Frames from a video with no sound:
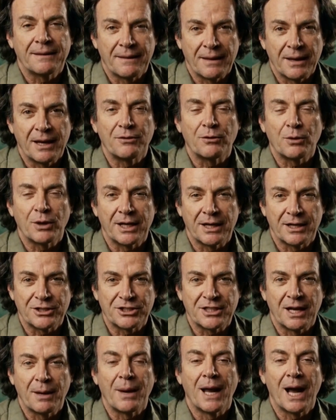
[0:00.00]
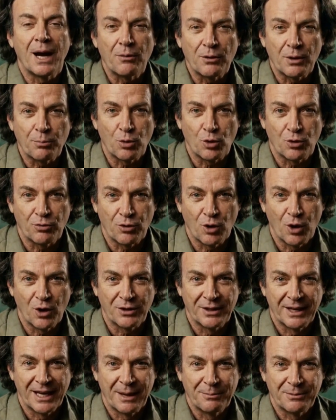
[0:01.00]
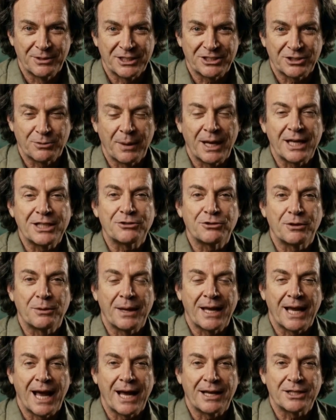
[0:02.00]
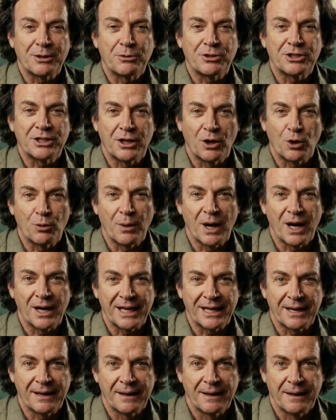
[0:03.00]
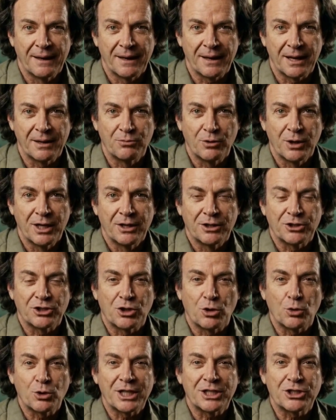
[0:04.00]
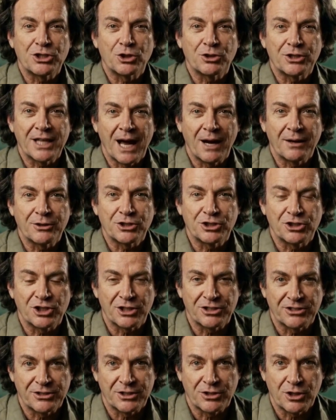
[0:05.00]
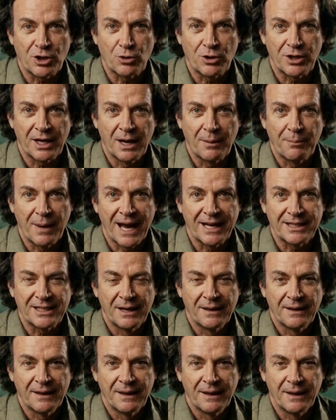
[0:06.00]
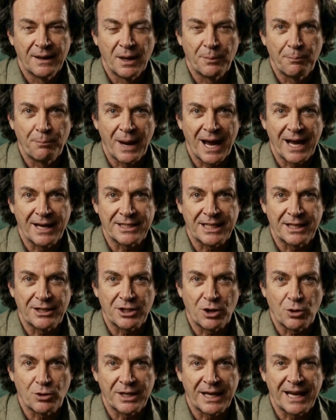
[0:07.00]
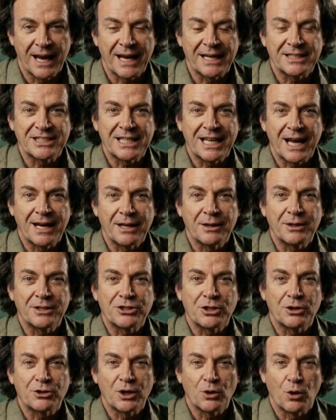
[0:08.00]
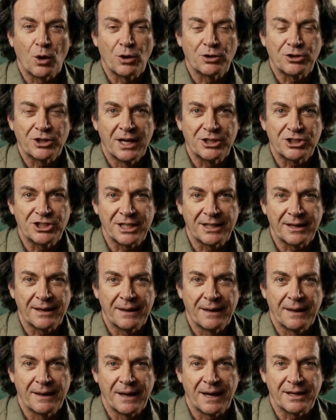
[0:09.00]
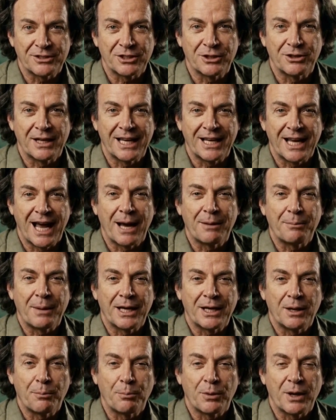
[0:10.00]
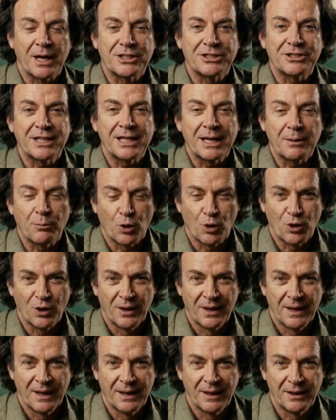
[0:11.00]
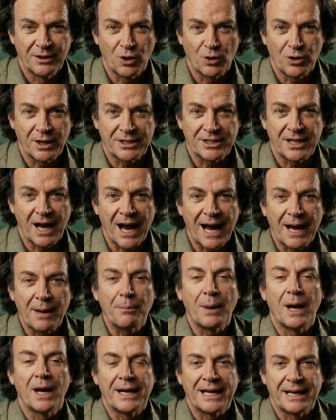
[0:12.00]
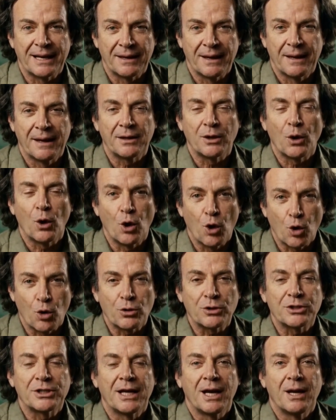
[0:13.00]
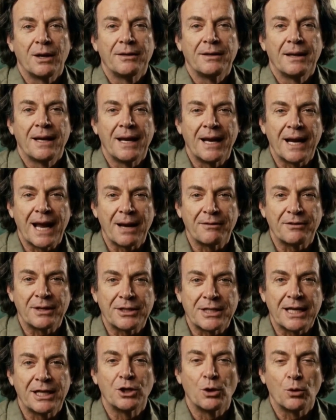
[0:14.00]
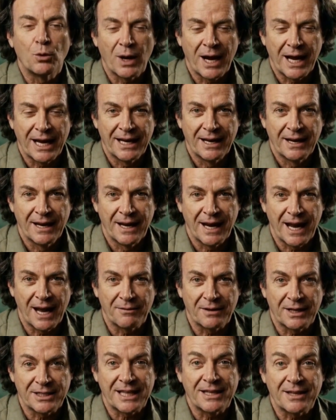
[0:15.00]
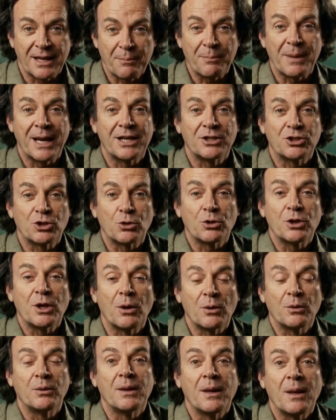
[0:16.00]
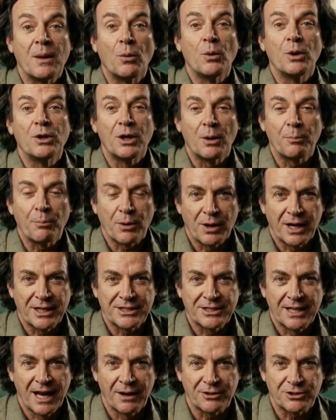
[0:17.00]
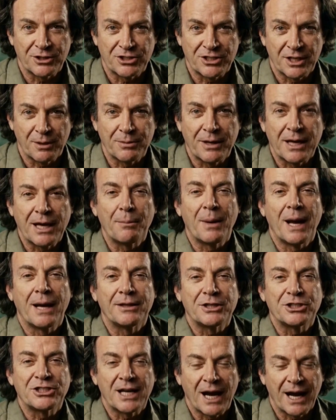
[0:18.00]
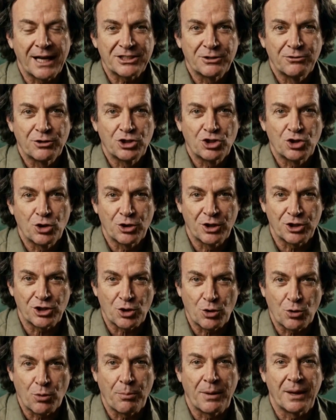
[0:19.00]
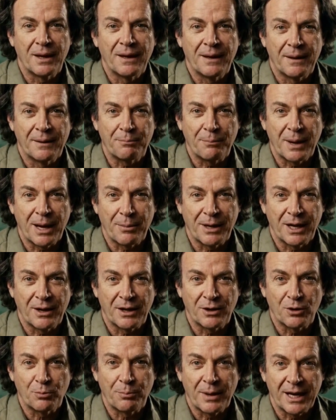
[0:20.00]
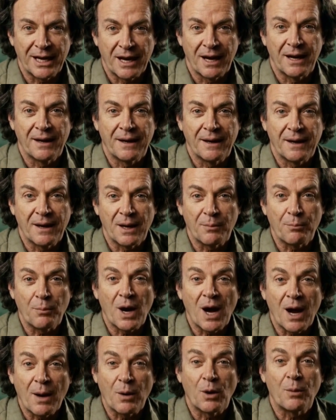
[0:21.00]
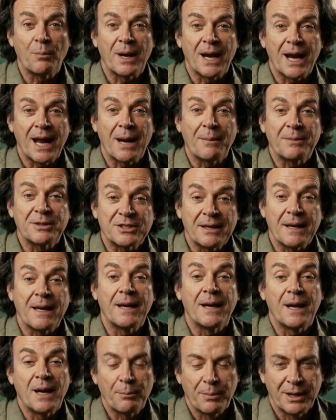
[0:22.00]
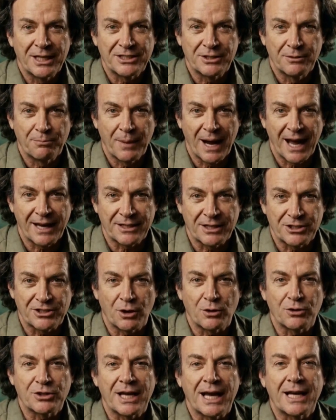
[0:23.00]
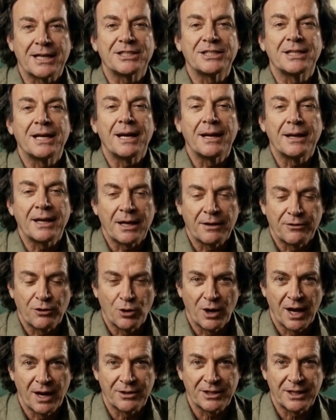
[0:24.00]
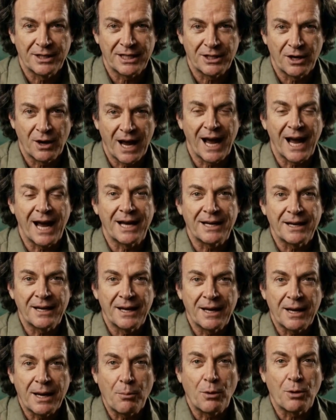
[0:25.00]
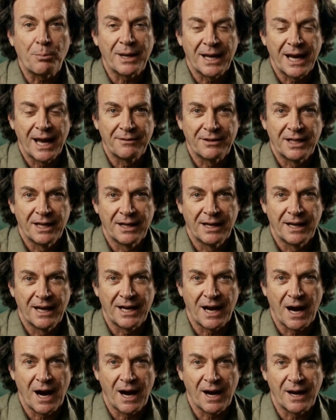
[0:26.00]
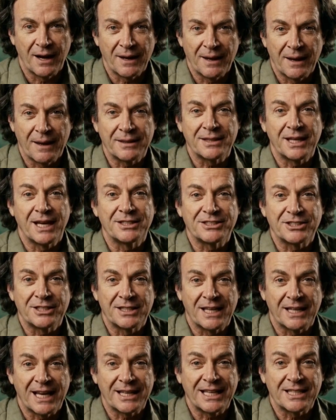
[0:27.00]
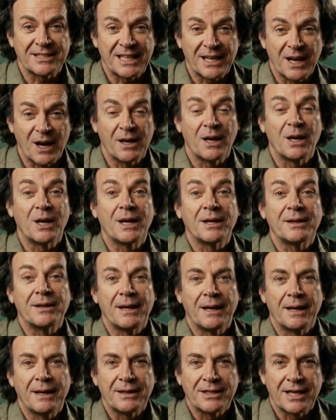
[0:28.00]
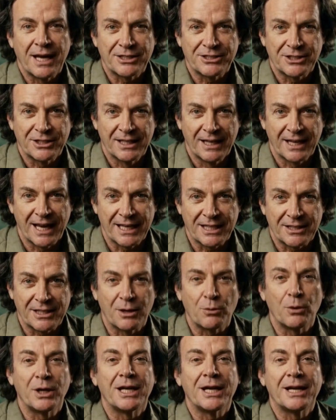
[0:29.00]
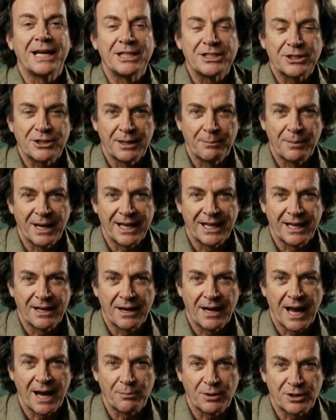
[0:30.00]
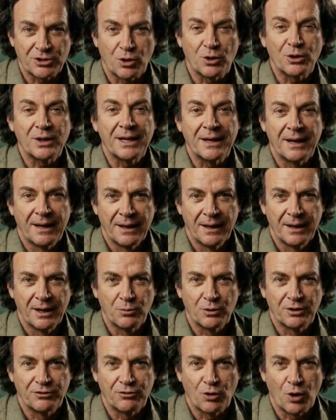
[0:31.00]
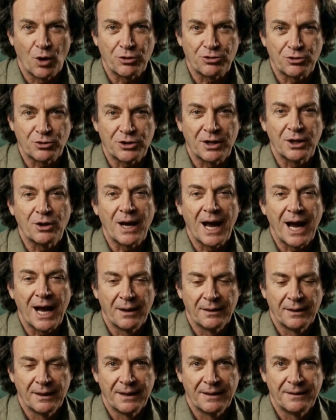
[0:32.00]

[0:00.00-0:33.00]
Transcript: If we could somehow remove all the empty space from the atoms in your body, if we could squeeze you down to just the nuclear matter, compacting nuclei together until they're all touching, until they can't be compressed anymore, your entire body, your whole self, everything you weigh, everything that makes you you, would compress down to something about the size of a sugar cube, maybe a little bigger, a marble perhaps, a piece of matter so dense that if you held it in your hand, it would be heavier than a car, denser than anything on Earth, denser than anything we can easily make in a laboratory. It would fall through the ground.